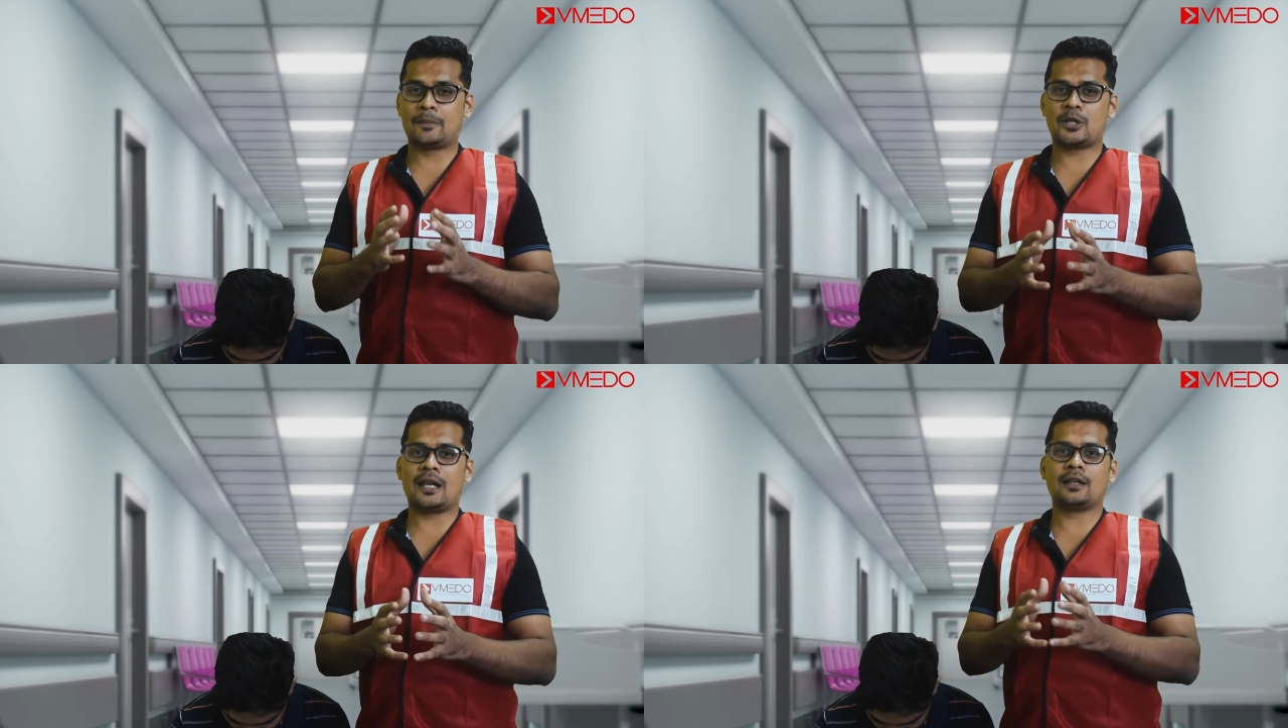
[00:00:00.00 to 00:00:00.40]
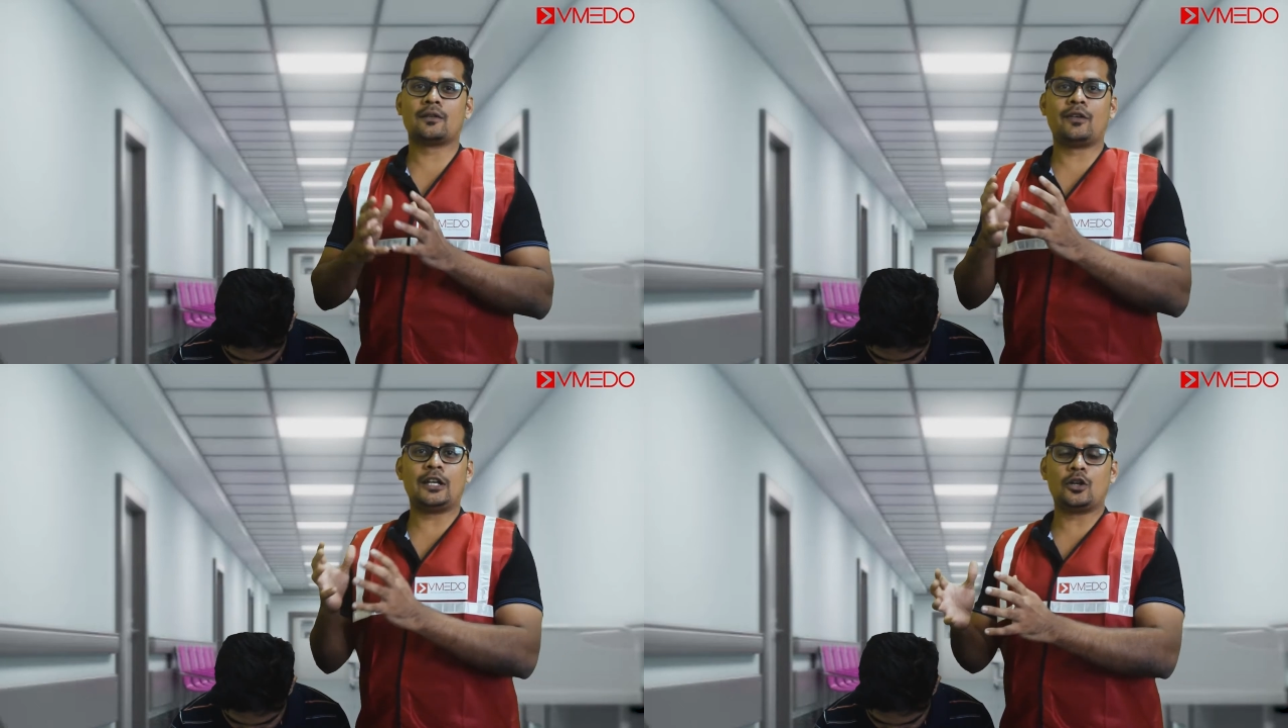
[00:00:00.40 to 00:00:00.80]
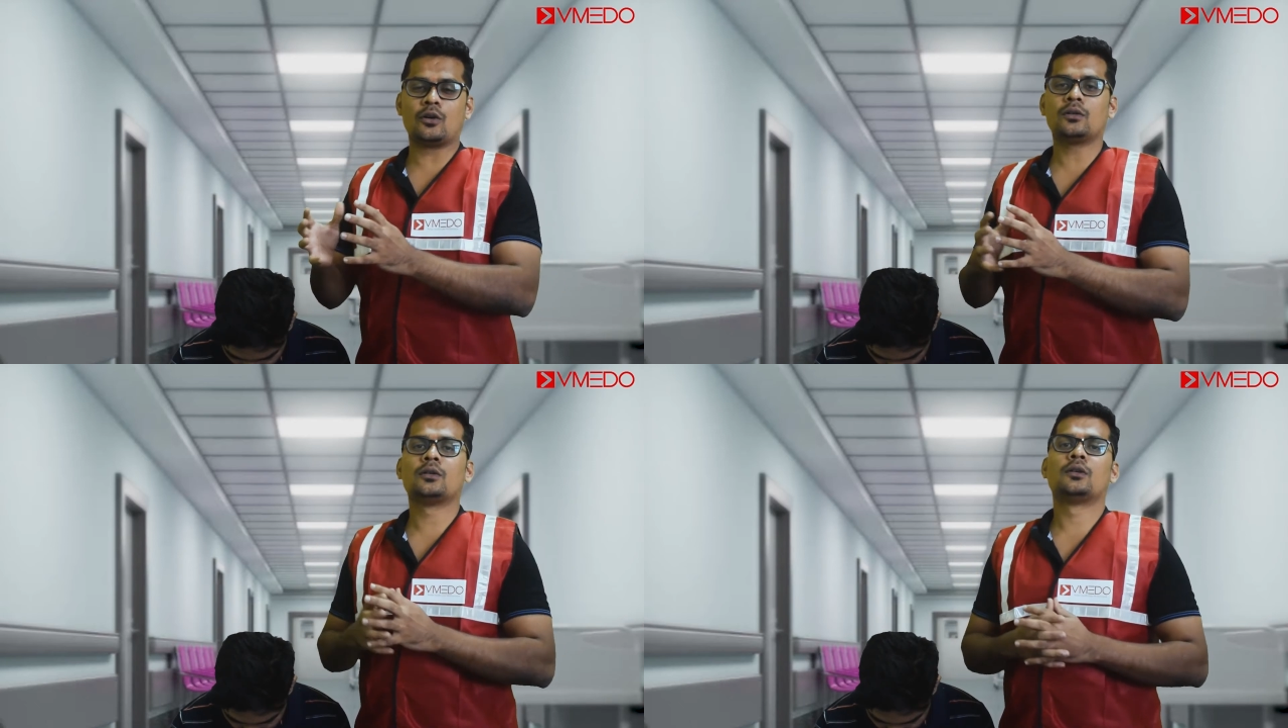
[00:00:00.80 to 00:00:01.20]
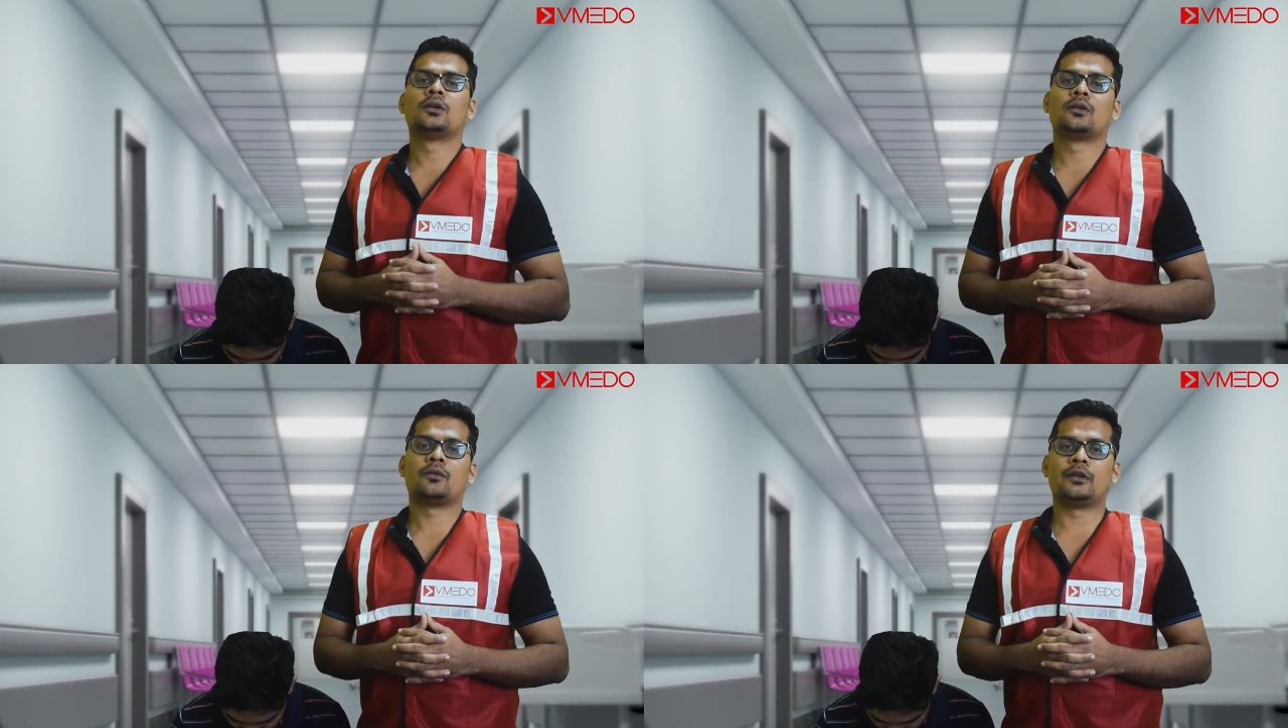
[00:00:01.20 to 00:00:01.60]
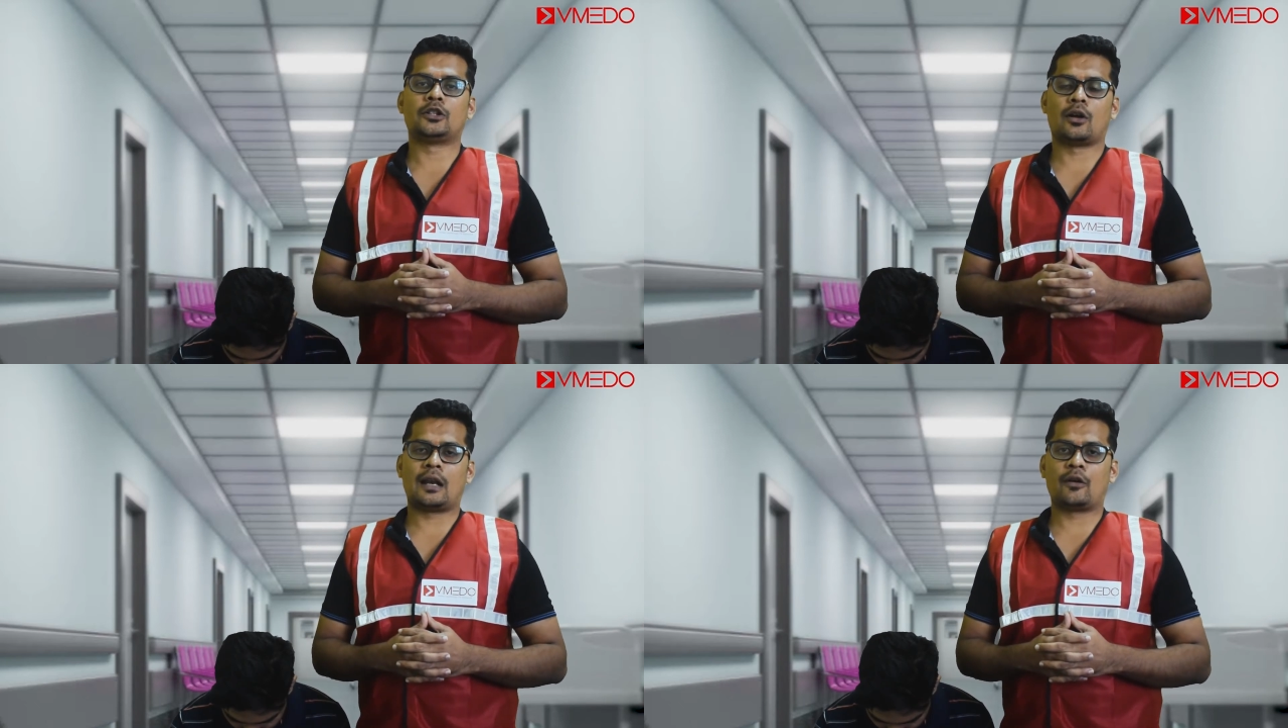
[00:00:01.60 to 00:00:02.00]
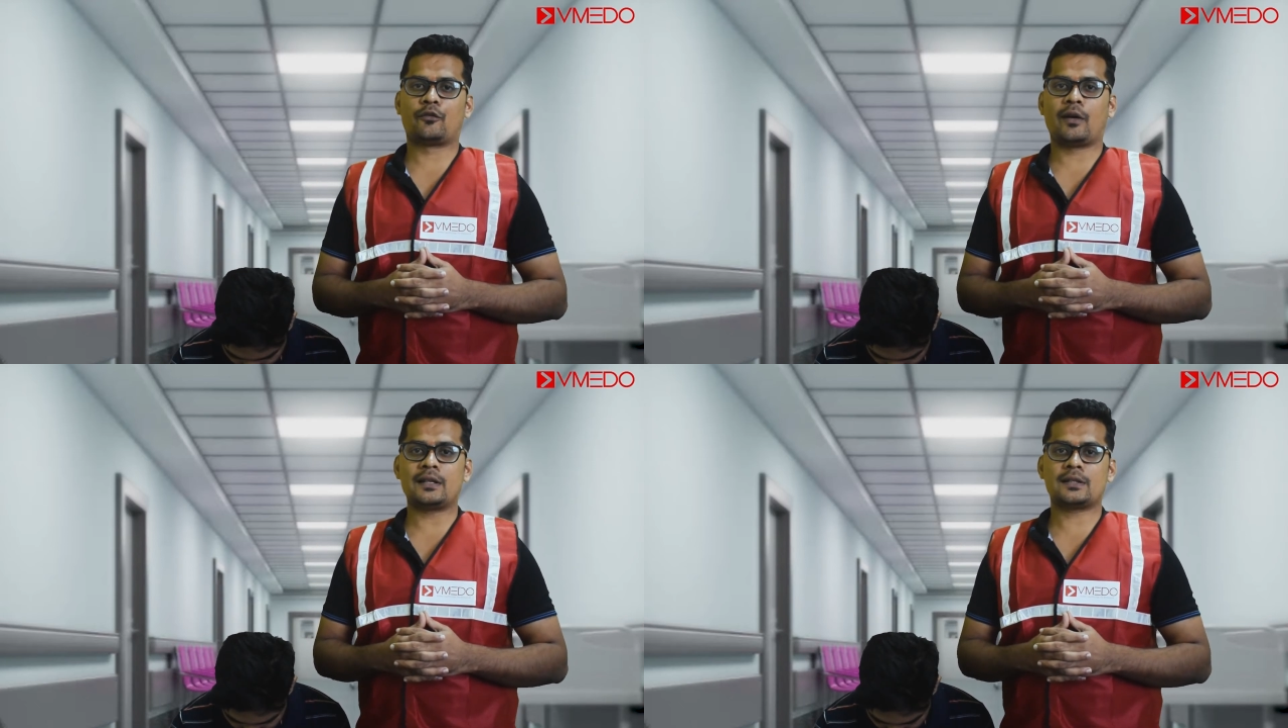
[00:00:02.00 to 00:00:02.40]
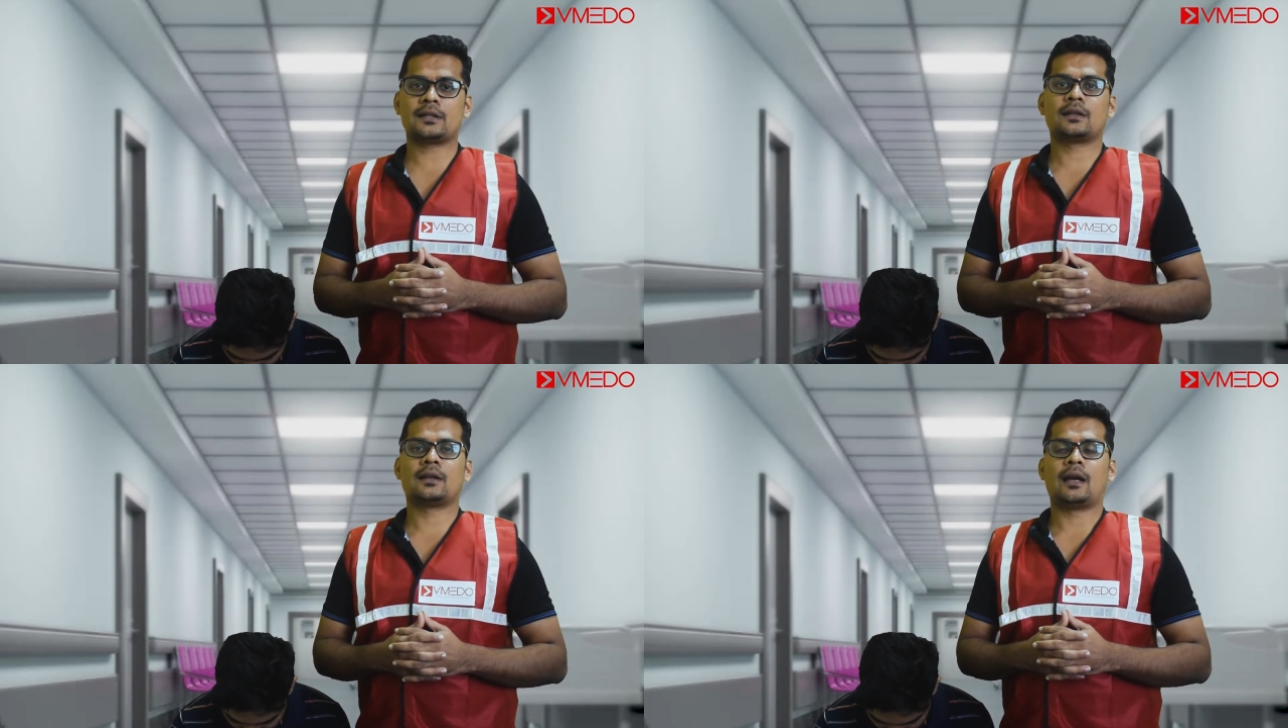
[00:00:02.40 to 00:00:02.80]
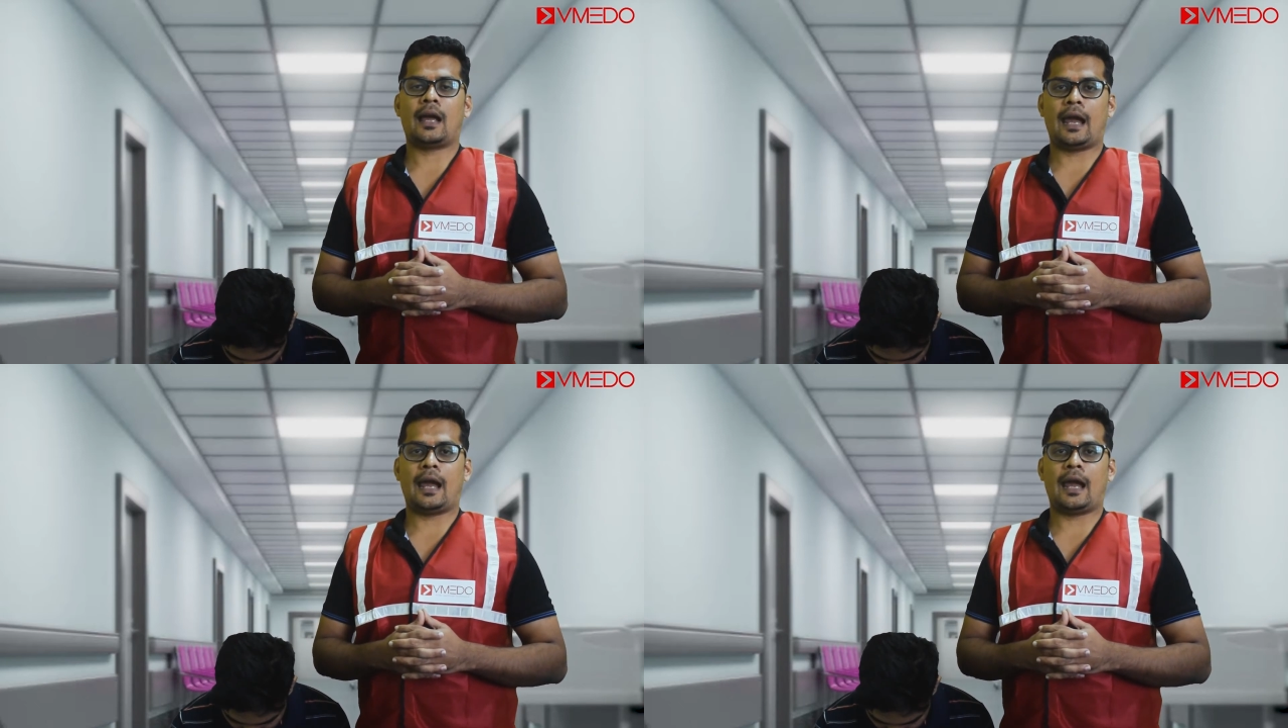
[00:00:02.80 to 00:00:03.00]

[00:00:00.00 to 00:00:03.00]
Keep sharing the video with your loved friends